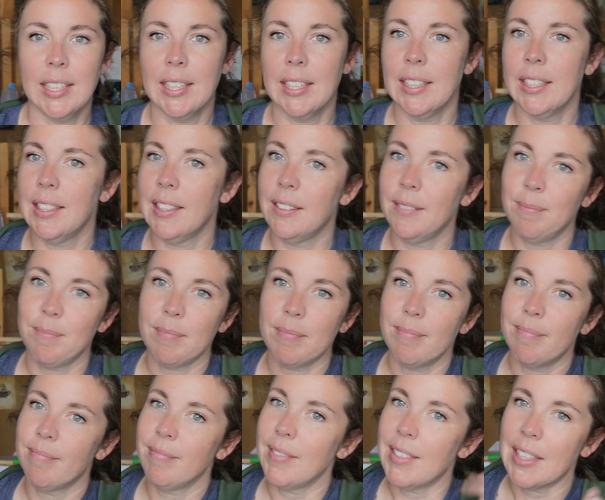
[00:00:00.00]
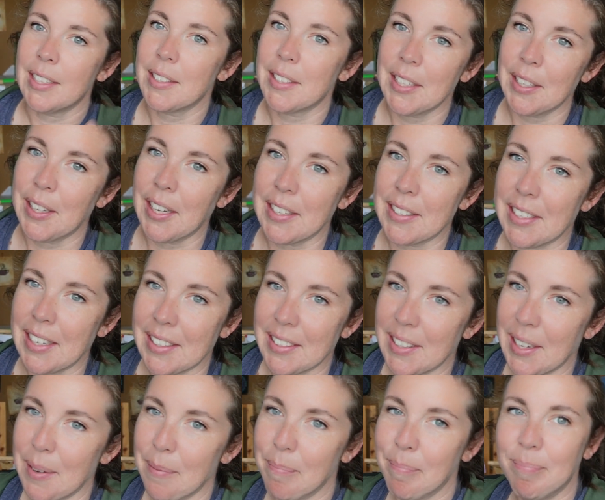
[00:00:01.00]
I'll see you guys next
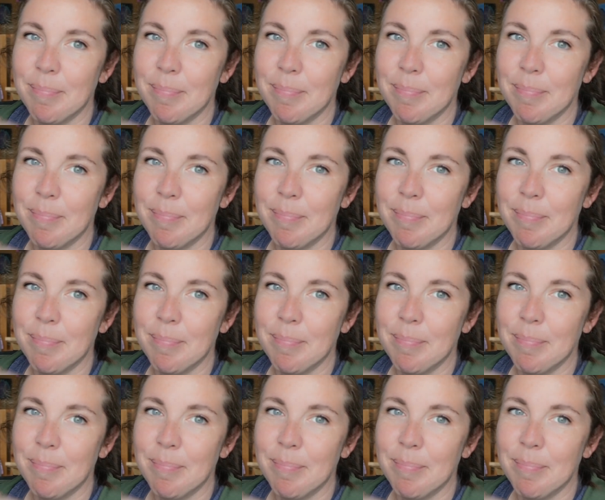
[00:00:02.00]
time.